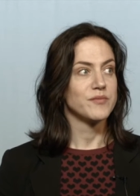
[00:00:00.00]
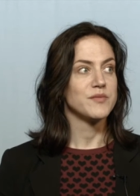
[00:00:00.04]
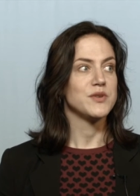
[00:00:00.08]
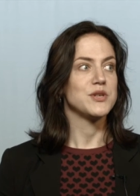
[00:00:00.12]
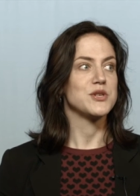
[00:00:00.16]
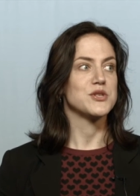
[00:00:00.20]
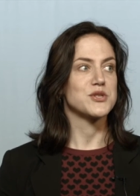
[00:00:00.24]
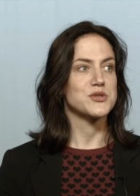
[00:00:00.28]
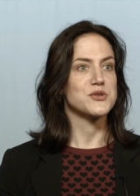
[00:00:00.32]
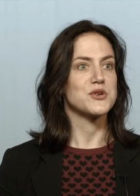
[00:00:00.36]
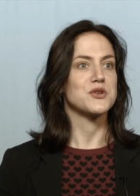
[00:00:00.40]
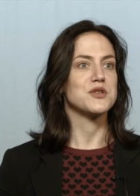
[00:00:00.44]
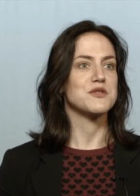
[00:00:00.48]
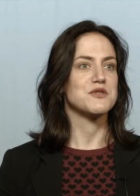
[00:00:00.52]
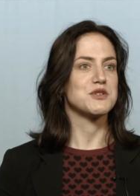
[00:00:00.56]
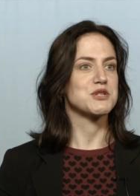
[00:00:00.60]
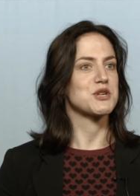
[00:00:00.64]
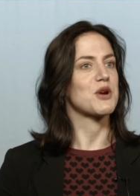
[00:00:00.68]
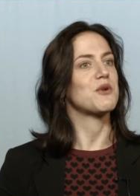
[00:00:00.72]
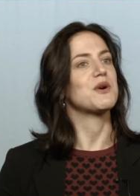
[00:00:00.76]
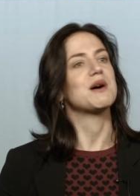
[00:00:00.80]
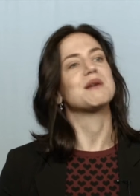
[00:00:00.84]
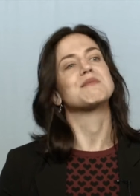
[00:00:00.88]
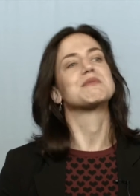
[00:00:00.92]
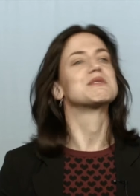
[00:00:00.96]
you sort of
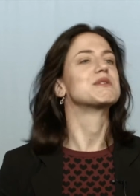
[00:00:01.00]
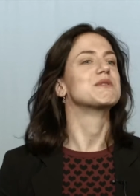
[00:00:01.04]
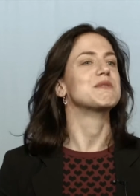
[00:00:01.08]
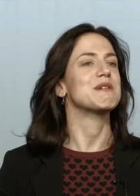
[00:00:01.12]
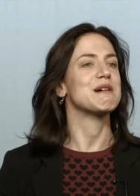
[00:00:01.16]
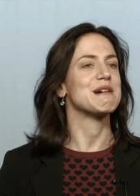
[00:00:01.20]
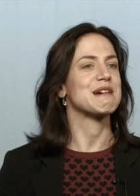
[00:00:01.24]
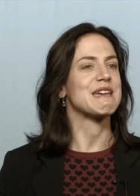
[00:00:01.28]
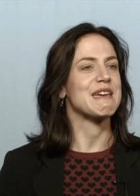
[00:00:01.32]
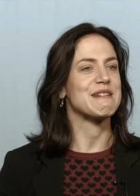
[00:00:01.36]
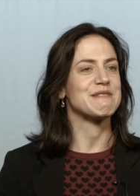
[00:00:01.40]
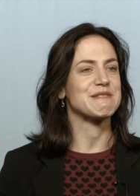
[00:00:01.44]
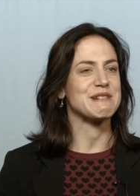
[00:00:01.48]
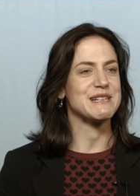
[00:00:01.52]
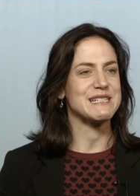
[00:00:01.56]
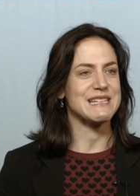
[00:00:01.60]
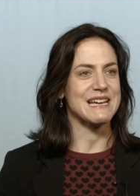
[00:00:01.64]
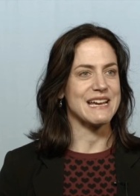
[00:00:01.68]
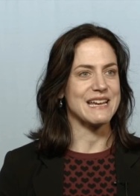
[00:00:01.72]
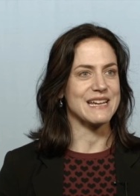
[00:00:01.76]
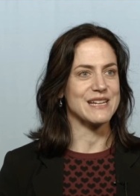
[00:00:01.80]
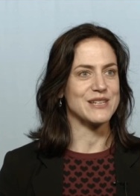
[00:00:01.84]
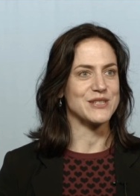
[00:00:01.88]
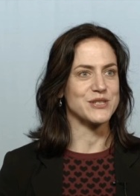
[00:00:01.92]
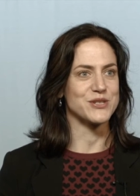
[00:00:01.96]
show up to work every
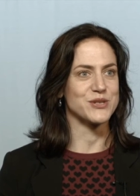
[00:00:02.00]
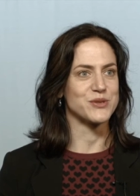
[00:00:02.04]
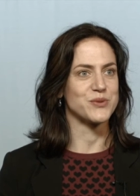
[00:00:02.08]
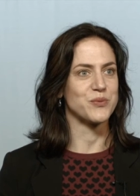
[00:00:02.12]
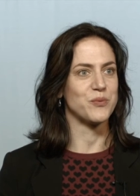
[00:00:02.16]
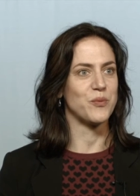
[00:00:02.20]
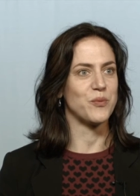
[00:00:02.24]
day and just